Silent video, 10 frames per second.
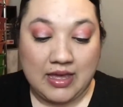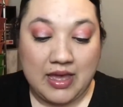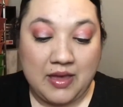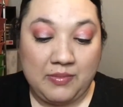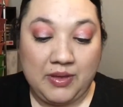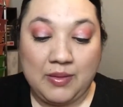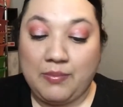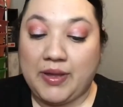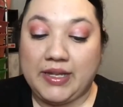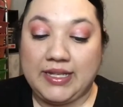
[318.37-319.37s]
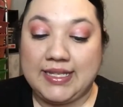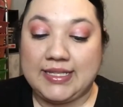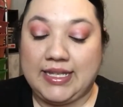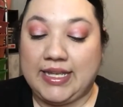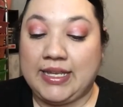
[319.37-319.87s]
You can barely
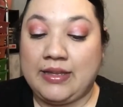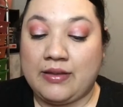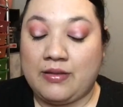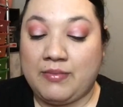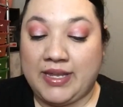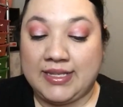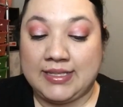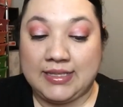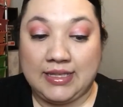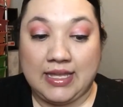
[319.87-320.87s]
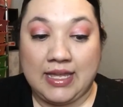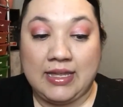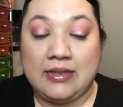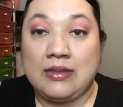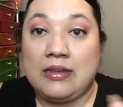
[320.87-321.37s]
see it on my
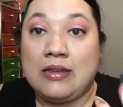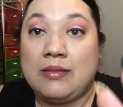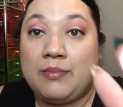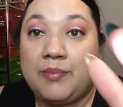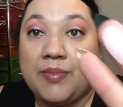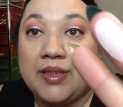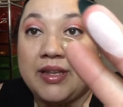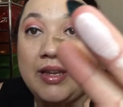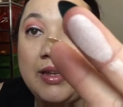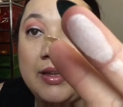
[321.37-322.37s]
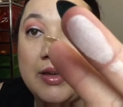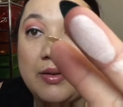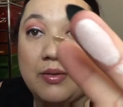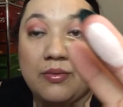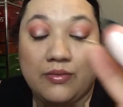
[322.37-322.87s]
skin, but there you
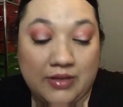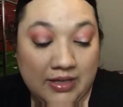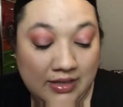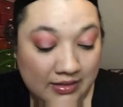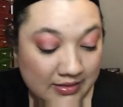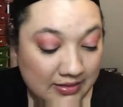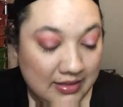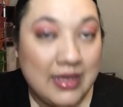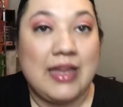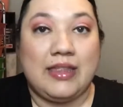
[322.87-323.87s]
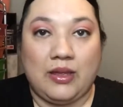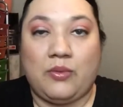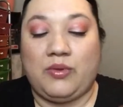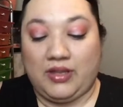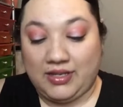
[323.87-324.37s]
go. Like,
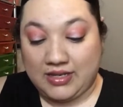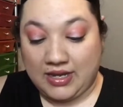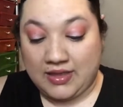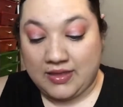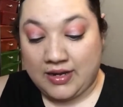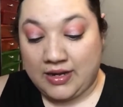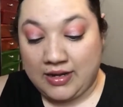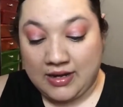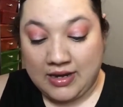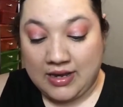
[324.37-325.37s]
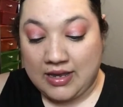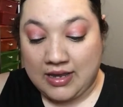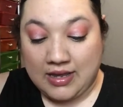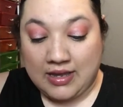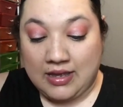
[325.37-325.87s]
really dug in there.
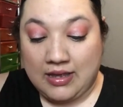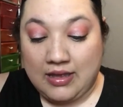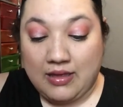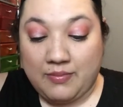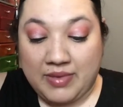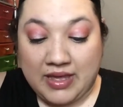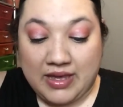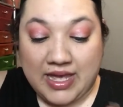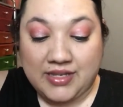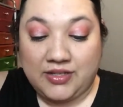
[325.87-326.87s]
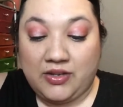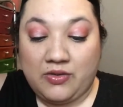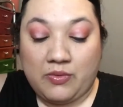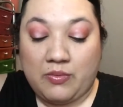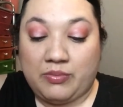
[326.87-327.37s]
But as
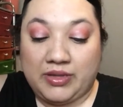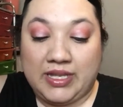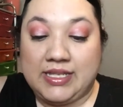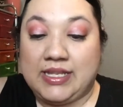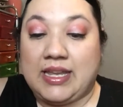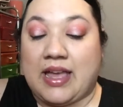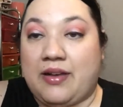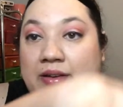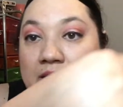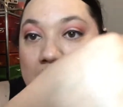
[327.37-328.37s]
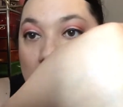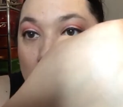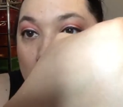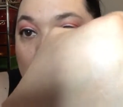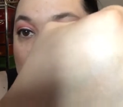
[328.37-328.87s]
you blend it out, it
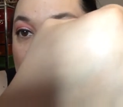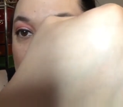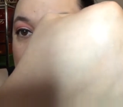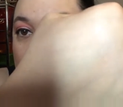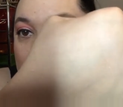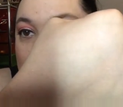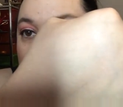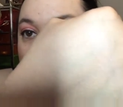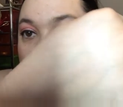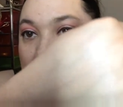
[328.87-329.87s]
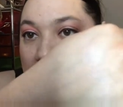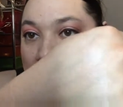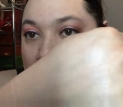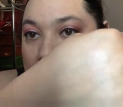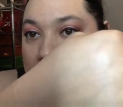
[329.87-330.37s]
almost
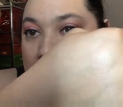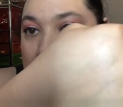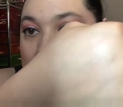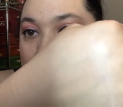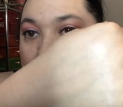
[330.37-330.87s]
disappears.